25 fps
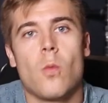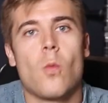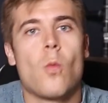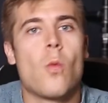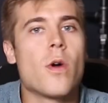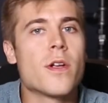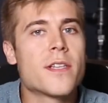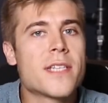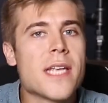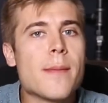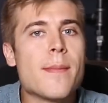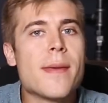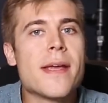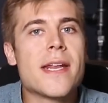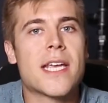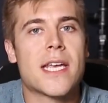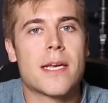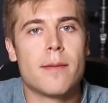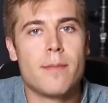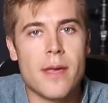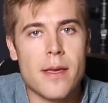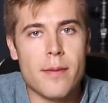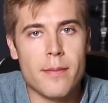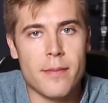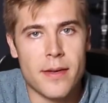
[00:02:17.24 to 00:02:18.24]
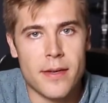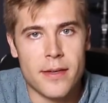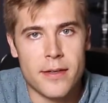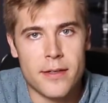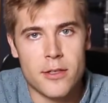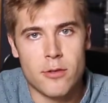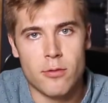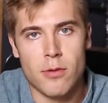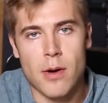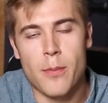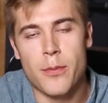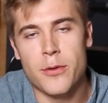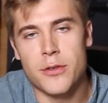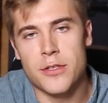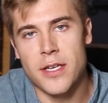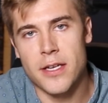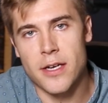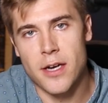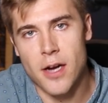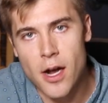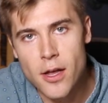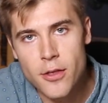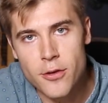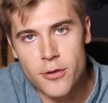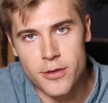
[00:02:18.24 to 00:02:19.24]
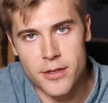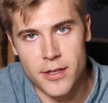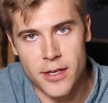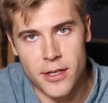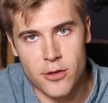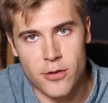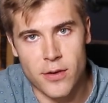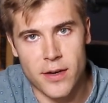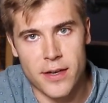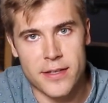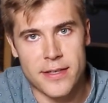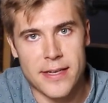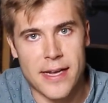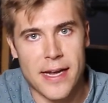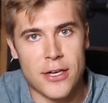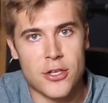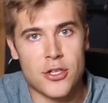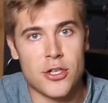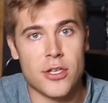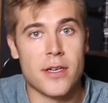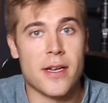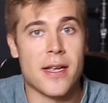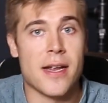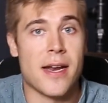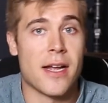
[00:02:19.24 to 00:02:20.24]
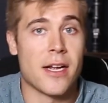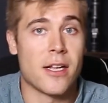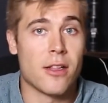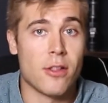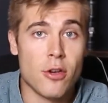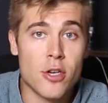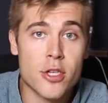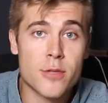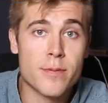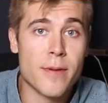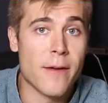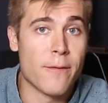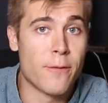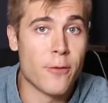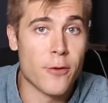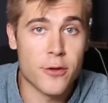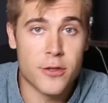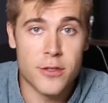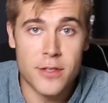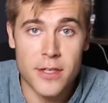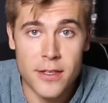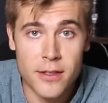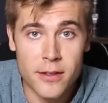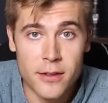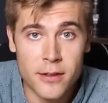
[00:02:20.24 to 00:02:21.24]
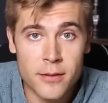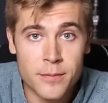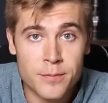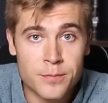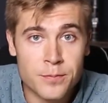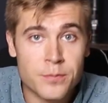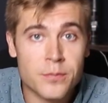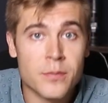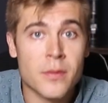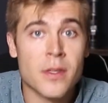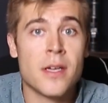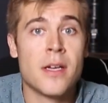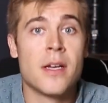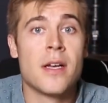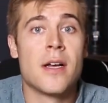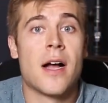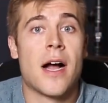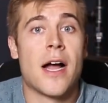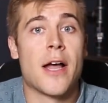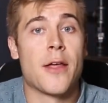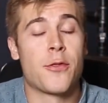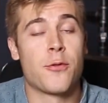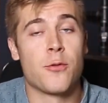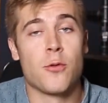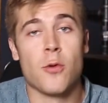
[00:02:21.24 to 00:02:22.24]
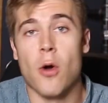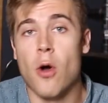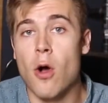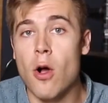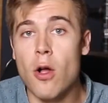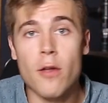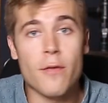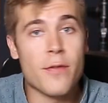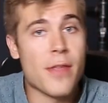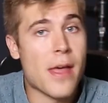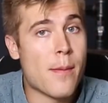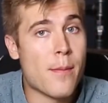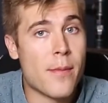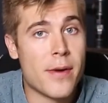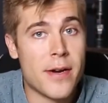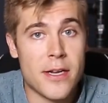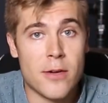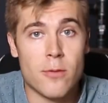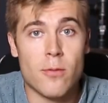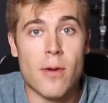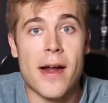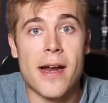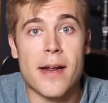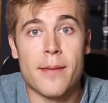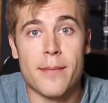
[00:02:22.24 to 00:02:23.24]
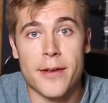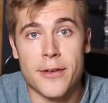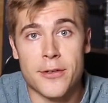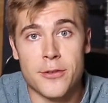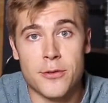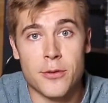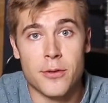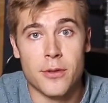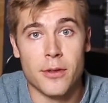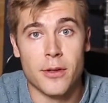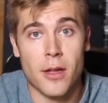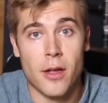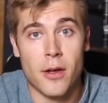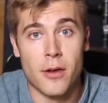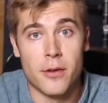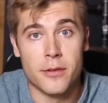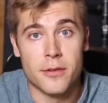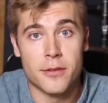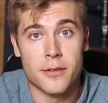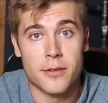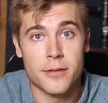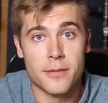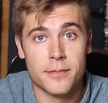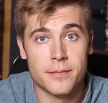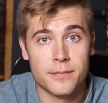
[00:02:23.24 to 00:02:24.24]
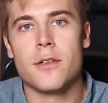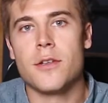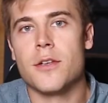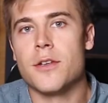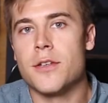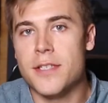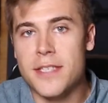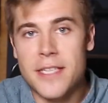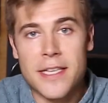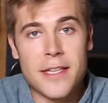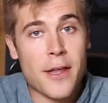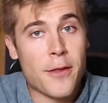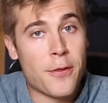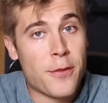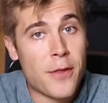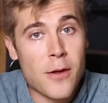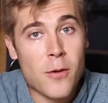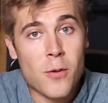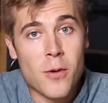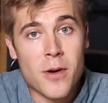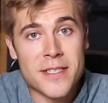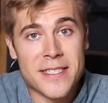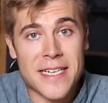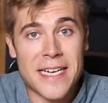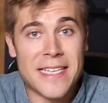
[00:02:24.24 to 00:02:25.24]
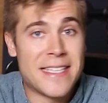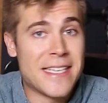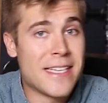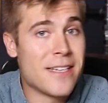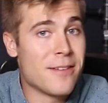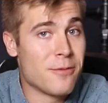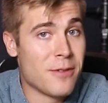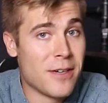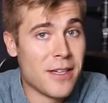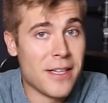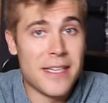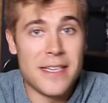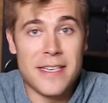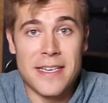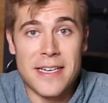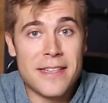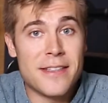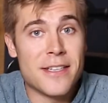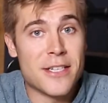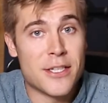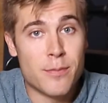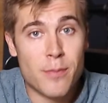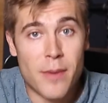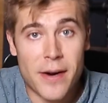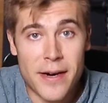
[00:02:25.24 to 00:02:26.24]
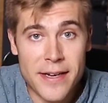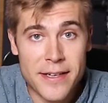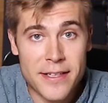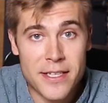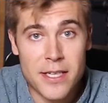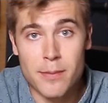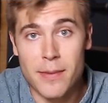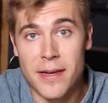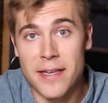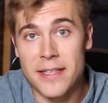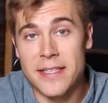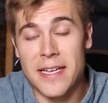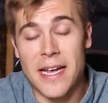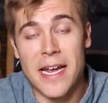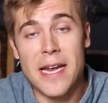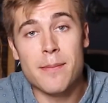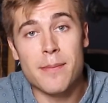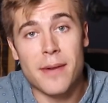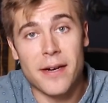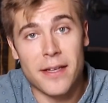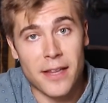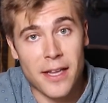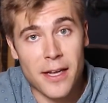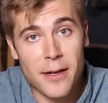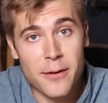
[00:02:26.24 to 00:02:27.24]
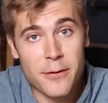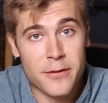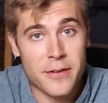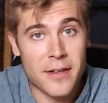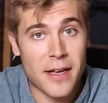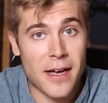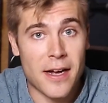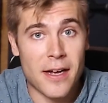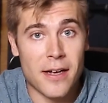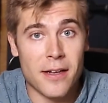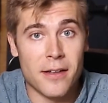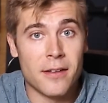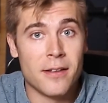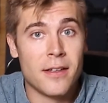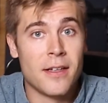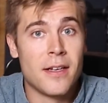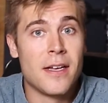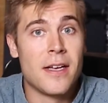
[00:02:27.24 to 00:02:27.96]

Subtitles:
Once I made a commitment to represent others in a transaction and I closed my first deal, I threw all of that money right at my student loans. You see, the thing was, I didn't really need this money to maintain my lifestyle,